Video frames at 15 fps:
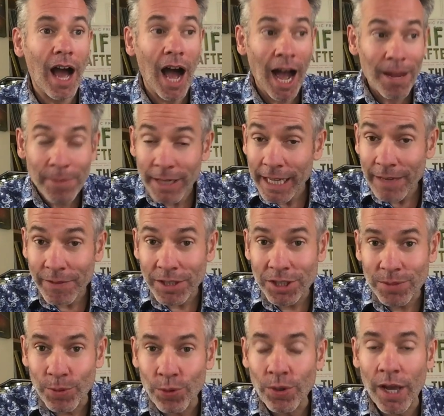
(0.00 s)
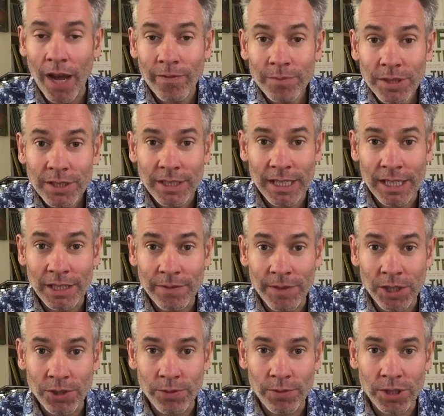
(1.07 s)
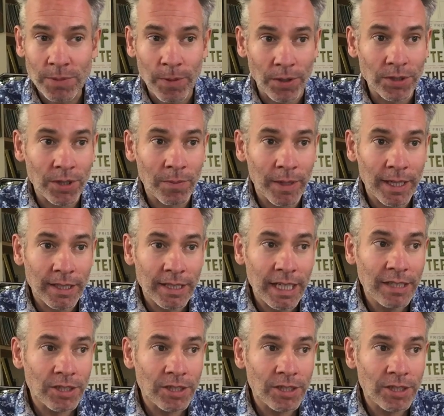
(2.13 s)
I believe in small government and individual responsibility,